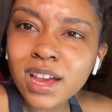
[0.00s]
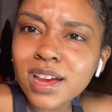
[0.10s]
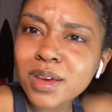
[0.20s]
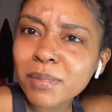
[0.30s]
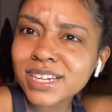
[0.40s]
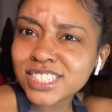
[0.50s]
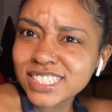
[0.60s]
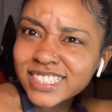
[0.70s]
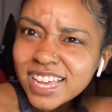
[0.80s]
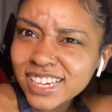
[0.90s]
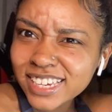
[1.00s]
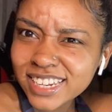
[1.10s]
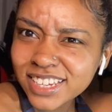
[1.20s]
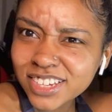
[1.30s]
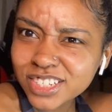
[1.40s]
Am I just not
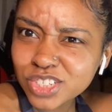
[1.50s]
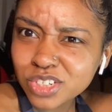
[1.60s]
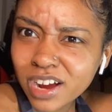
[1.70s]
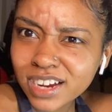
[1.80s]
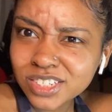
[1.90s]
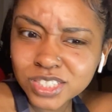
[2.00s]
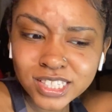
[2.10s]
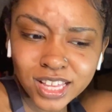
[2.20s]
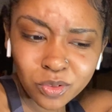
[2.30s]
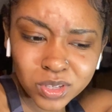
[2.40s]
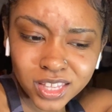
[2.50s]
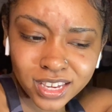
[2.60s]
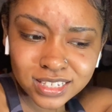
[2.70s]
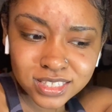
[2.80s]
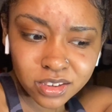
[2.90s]
getting good traction? Like, what the
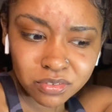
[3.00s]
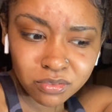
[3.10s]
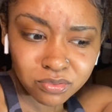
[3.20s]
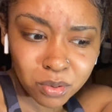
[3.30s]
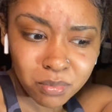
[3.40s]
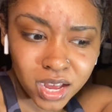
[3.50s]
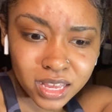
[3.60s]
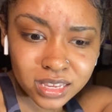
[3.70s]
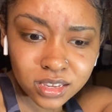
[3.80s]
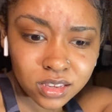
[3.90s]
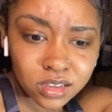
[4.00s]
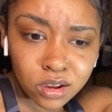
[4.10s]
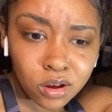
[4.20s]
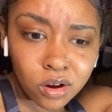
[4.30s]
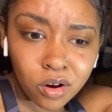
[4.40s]
heck is different from my
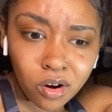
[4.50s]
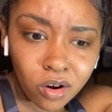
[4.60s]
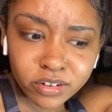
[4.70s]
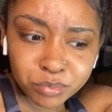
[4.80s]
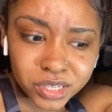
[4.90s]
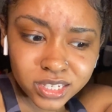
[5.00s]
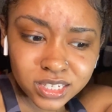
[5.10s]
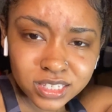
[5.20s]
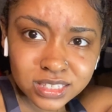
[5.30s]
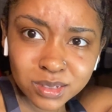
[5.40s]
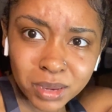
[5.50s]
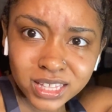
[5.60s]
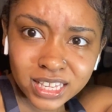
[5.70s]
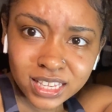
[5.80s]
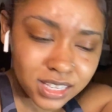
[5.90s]
armpit to my leg?